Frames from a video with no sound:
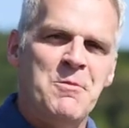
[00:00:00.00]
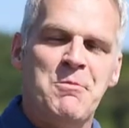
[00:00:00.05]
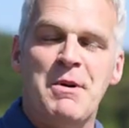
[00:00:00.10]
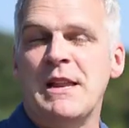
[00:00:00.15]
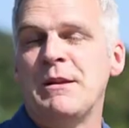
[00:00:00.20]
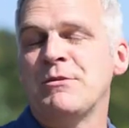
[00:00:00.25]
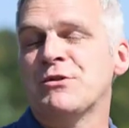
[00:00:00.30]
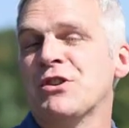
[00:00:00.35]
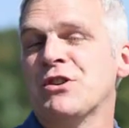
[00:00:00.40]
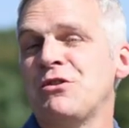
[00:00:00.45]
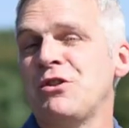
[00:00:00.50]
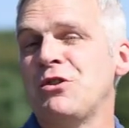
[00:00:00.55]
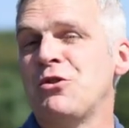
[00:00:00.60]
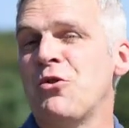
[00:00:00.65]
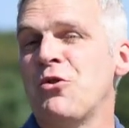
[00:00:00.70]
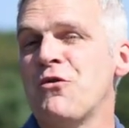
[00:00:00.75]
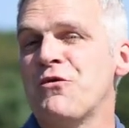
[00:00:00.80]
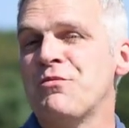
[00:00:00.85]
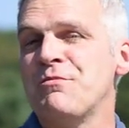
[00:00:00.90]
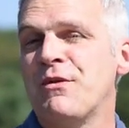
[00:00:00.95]
My name's Tony
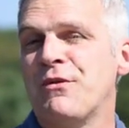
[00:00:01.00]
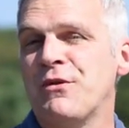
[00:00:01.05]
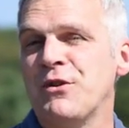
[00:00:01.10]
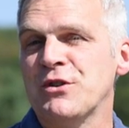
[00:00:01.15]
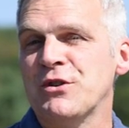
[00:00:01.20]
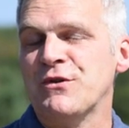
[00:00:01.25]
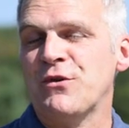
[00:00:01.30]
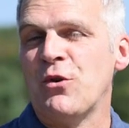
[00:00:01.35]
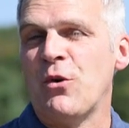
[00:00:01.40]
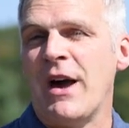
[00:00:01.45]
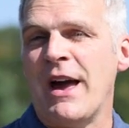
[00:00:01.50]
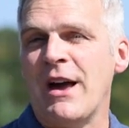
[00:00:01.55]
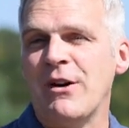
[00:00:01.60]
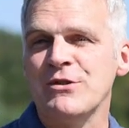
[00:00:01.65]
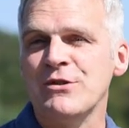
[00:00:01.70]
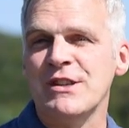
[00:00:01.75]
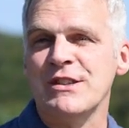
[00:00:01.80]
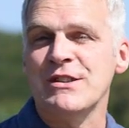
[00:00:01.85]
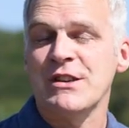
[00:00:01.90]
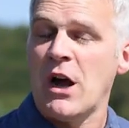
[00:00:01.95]
Dorr from Your First Four
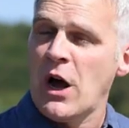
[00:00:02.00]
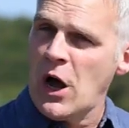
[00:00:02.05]
Houses.